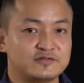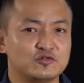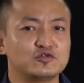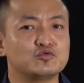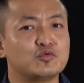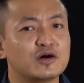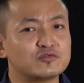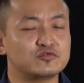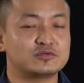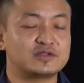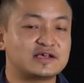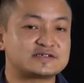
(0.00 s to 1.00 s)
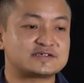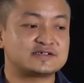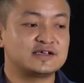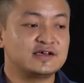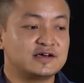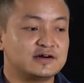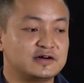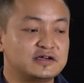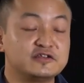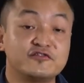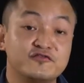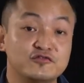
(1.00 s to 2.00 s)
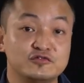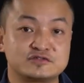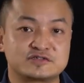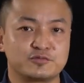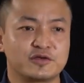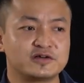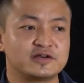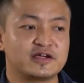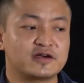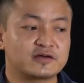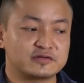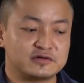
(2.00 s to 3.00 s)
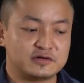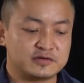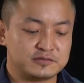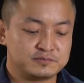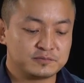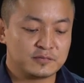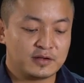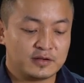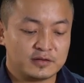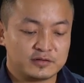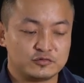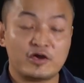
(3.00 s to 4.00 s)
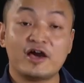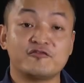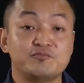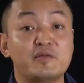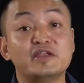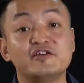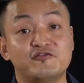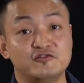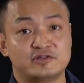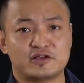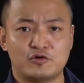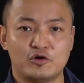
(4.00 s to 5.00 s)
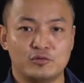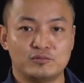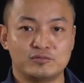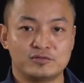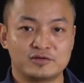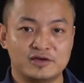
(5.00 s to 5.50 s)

So you want to test in the foods whether they are, you have many food at home.